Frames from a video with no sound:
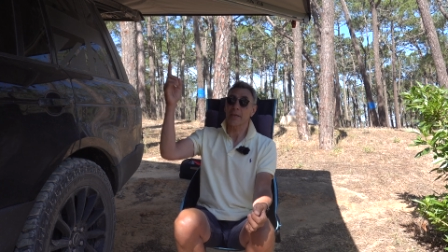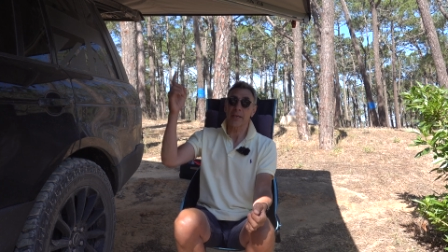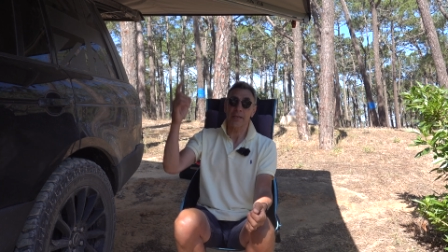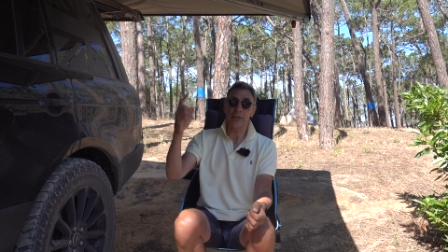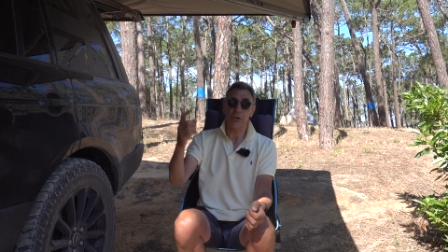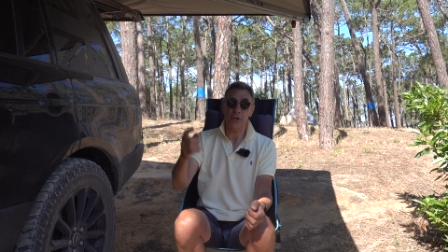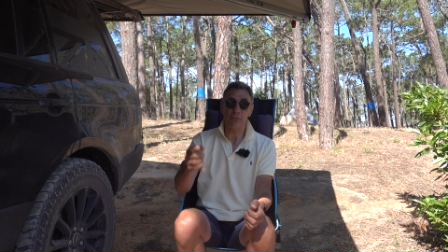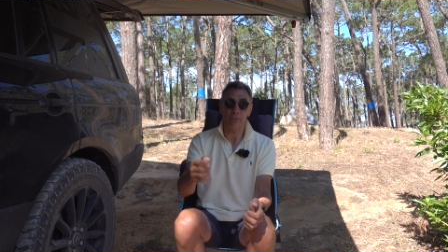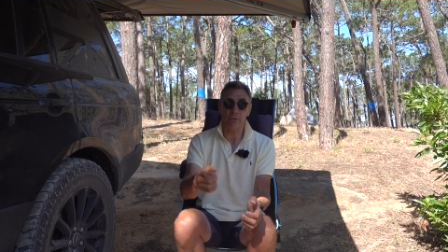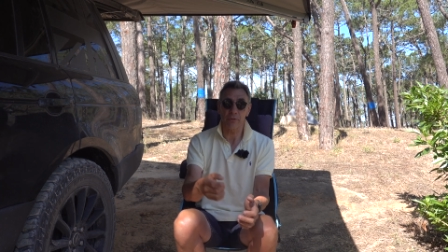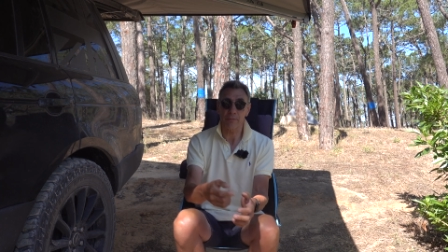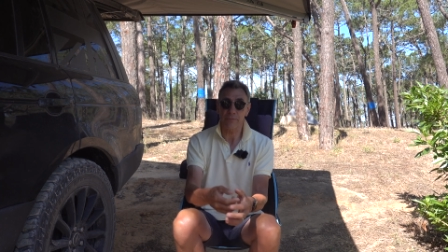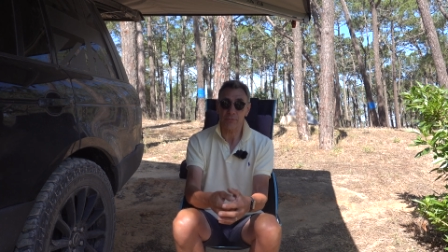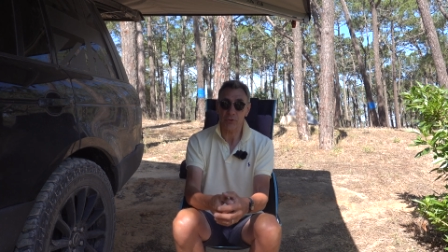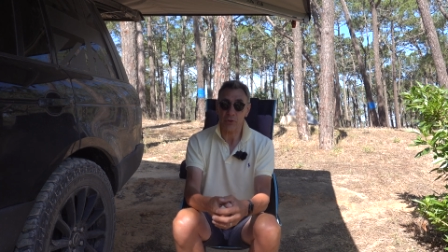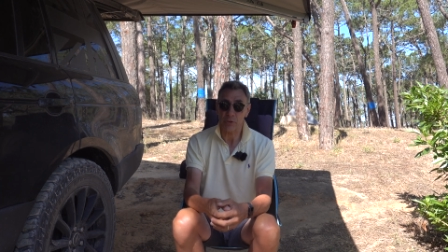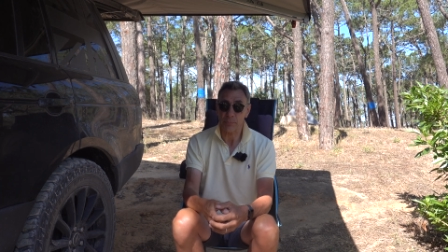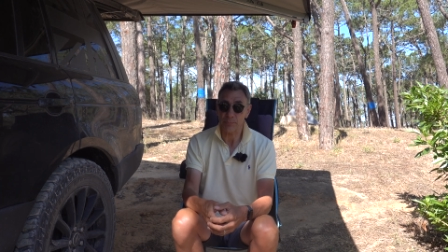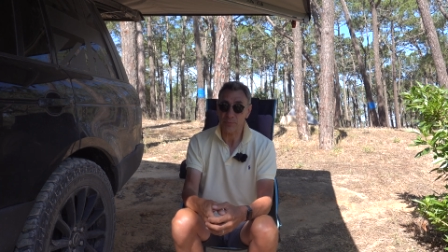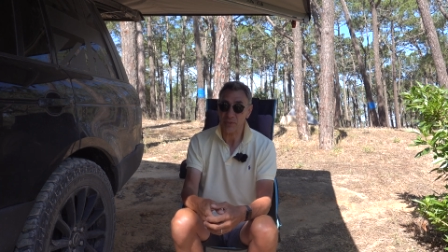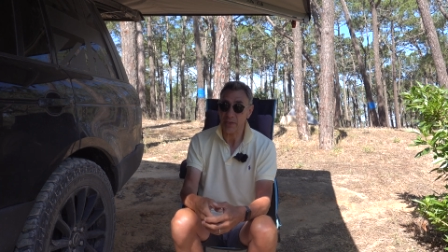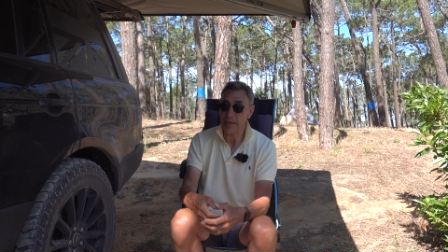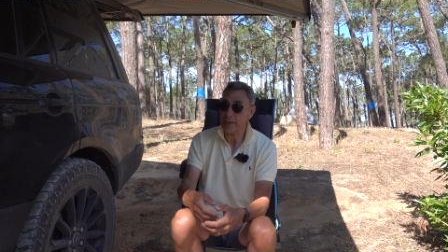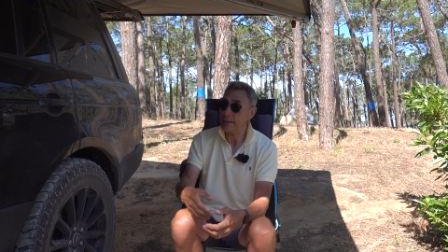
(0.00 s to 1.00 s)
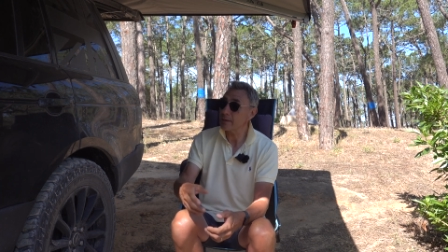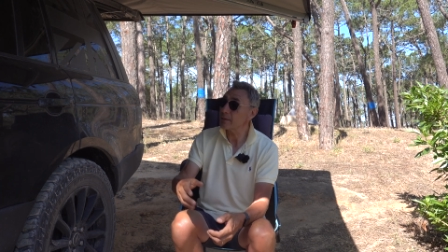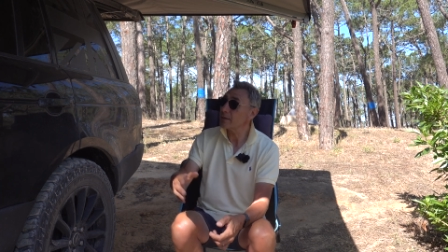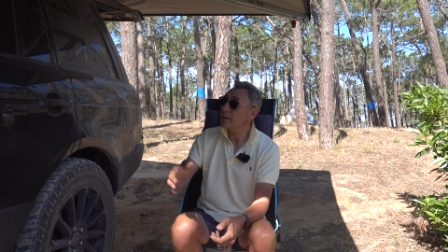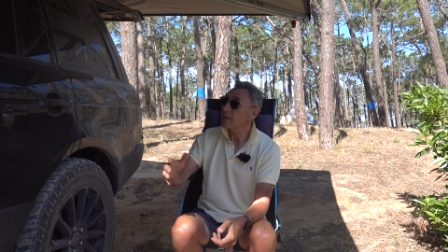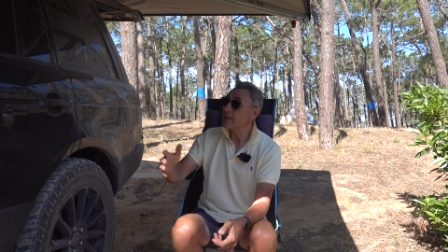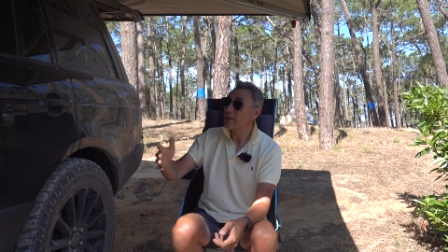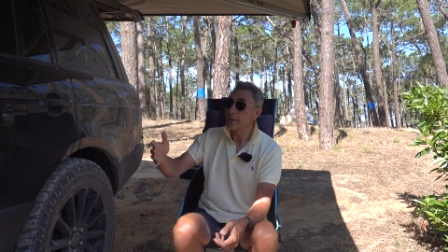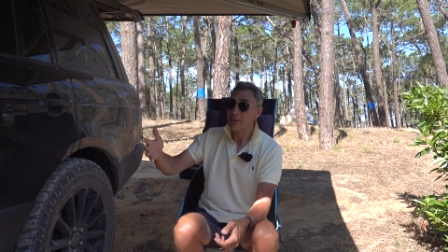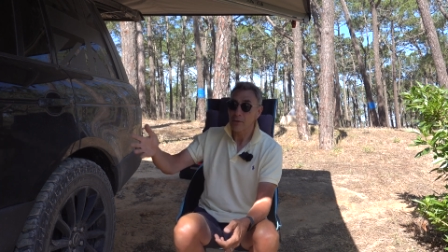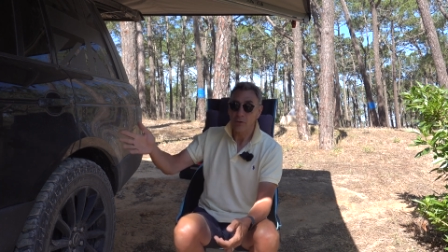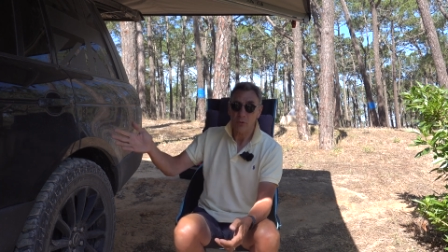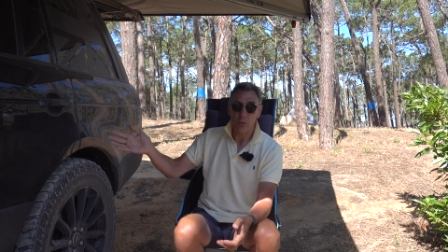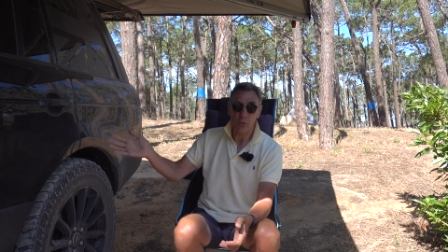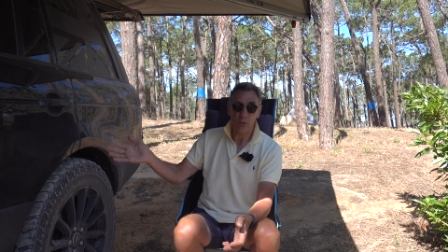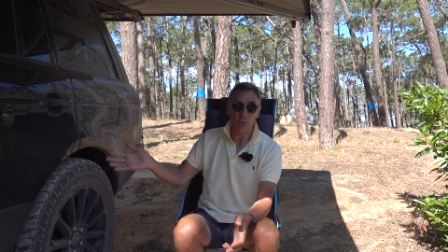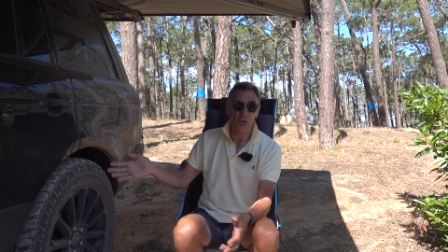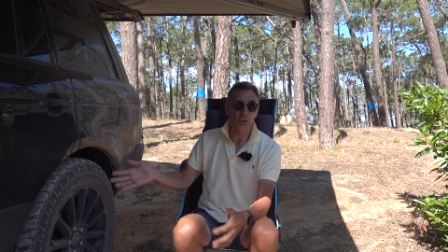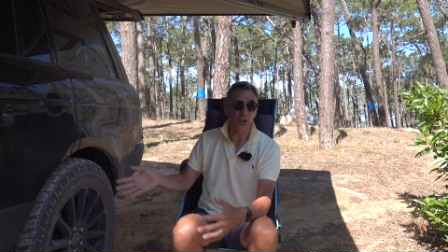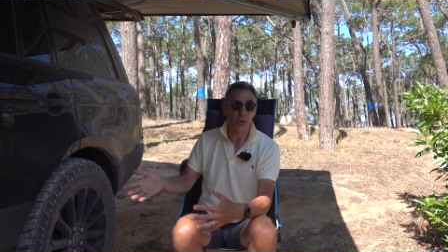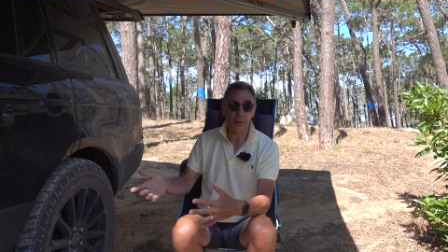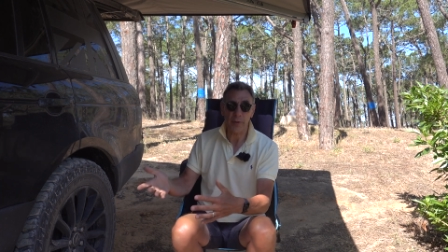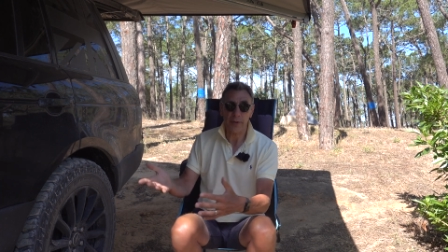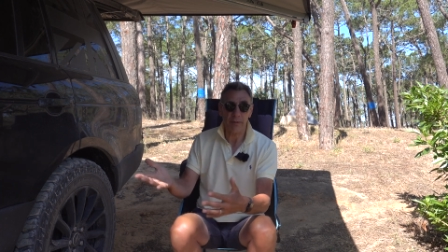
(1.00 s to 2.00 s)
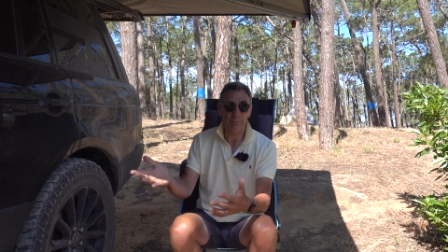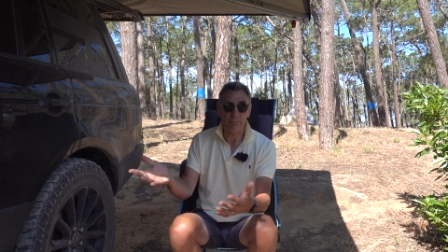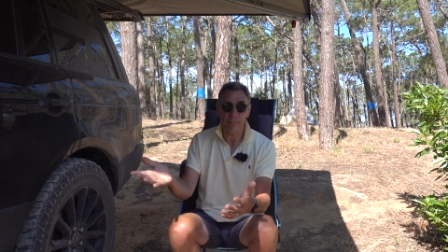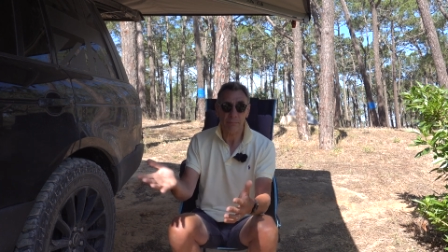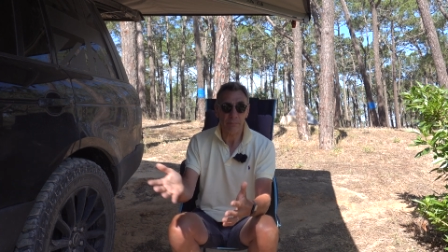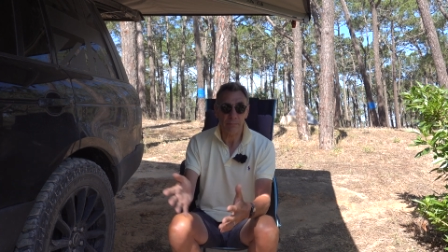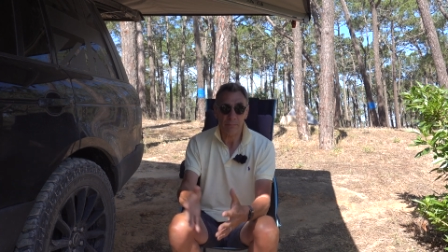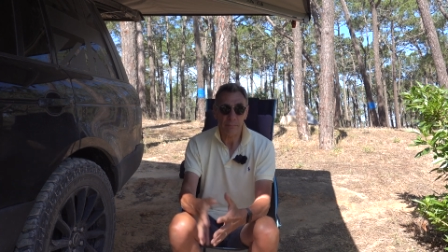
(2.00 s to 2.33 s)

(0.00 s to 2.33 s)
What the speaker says: in your rooftop tent or do it